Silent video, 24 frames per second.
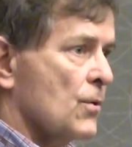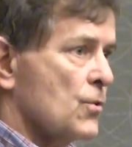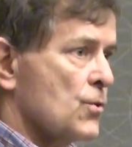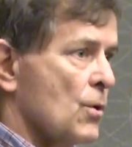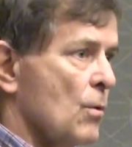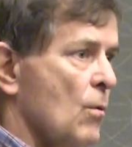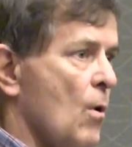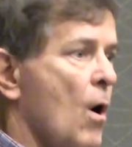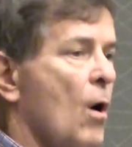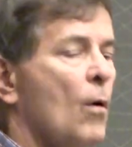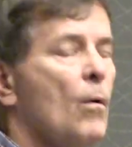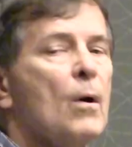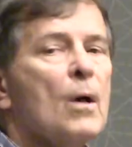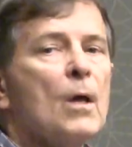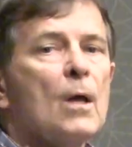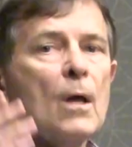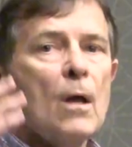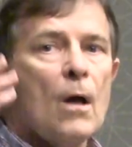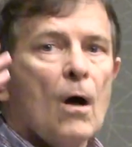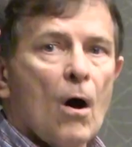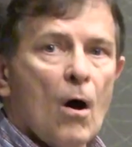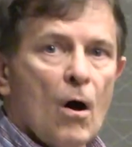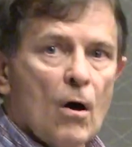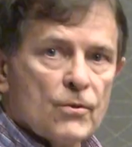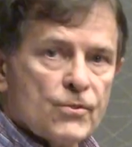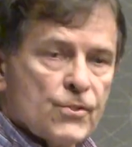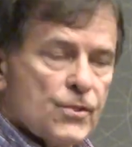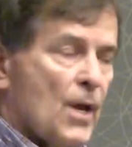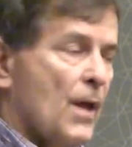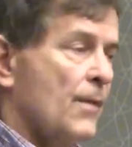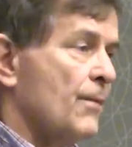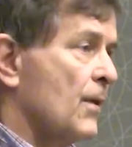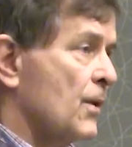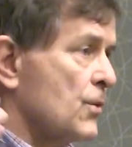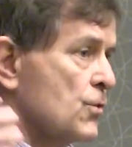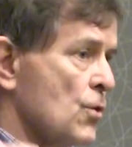So I'll
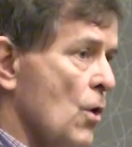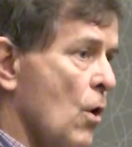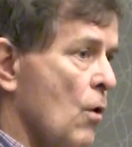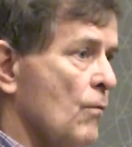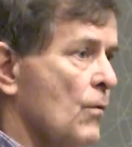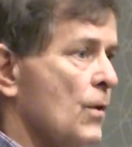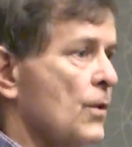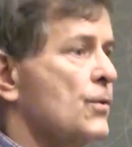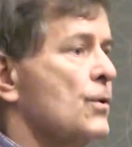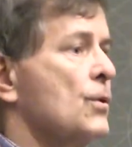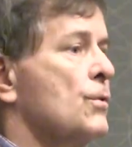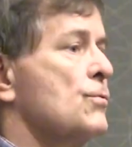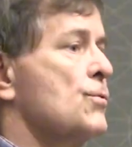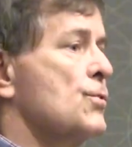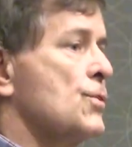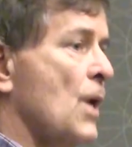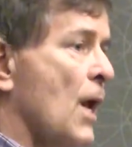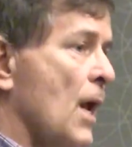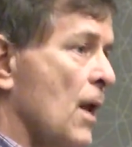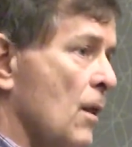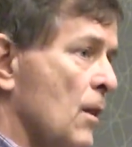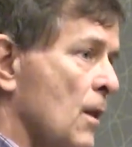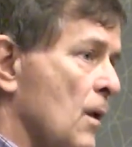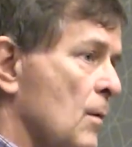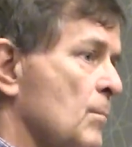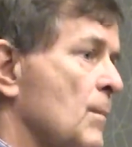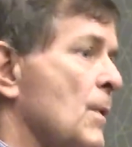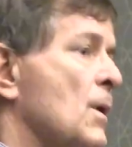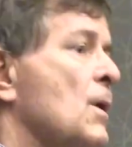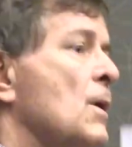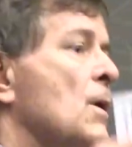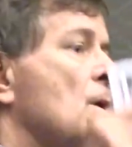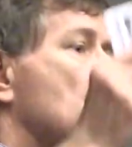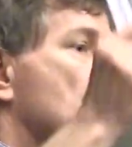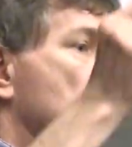send this over to Salem,